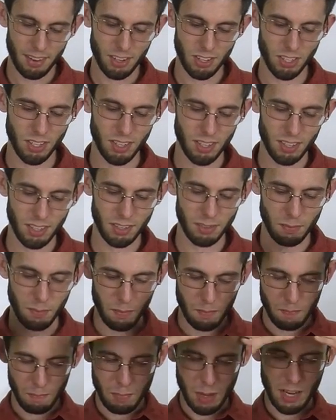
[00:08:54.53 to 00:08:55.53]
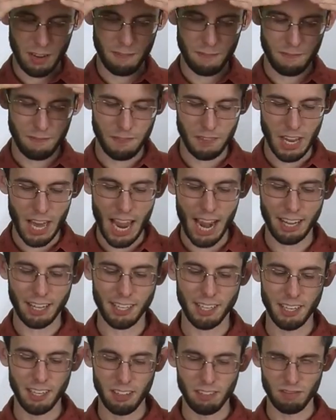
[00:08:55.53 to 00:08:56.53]
just these big,
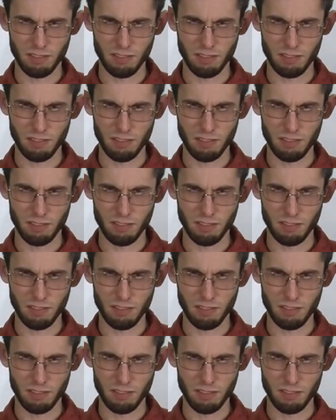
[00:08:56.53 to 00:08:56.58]
flat,